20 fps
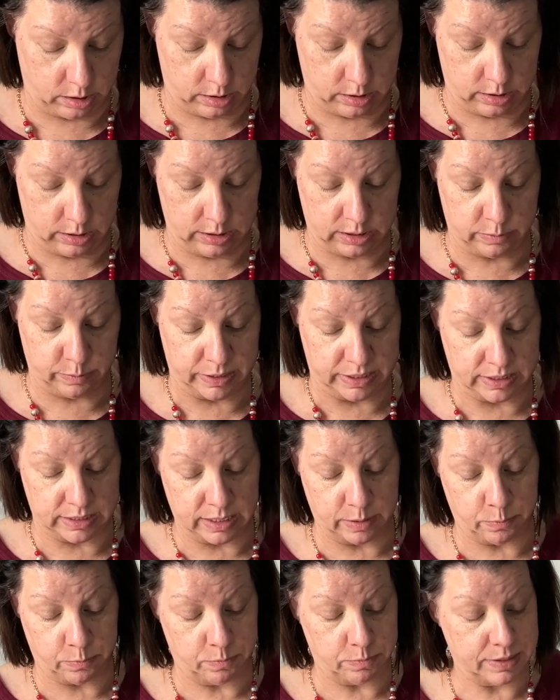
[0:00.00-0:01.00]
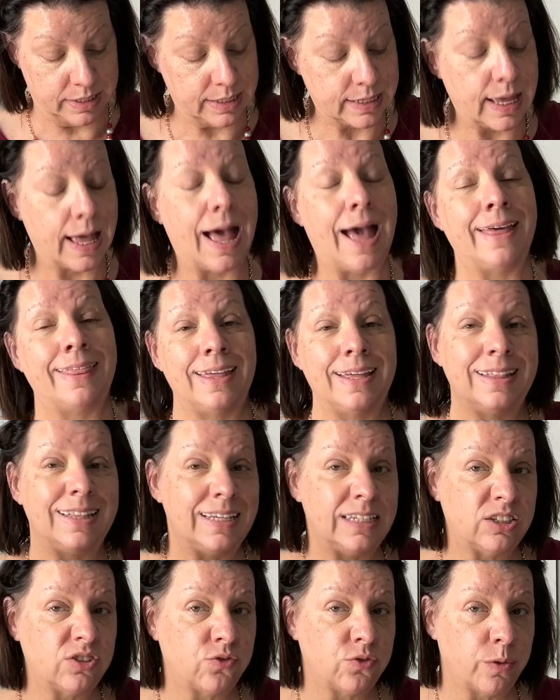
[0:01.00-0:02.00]
It's mixed up. I think
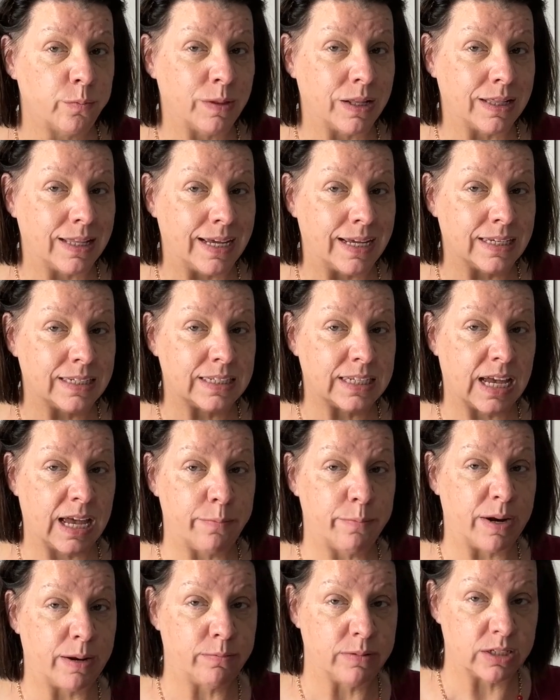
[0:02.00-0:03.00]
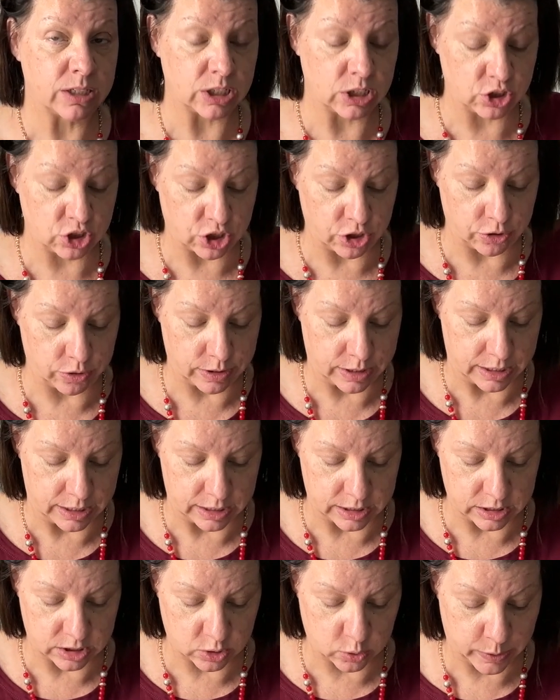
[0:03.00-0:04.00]
these are from the last time, but I'm just going to show you
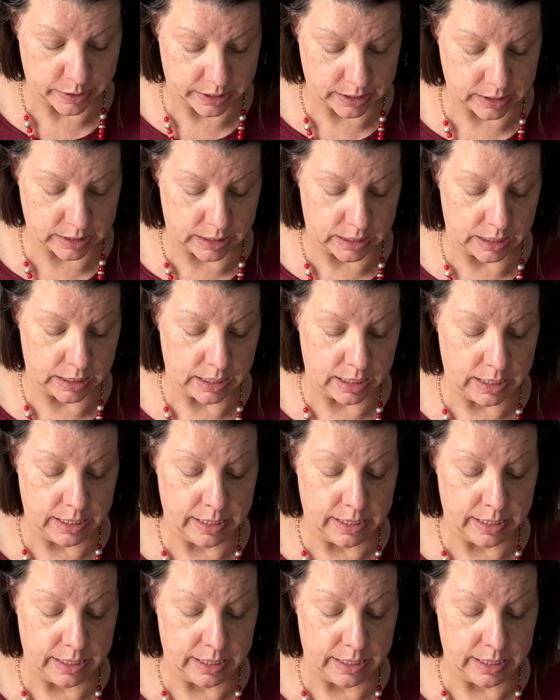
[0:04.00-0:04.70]
these quickly.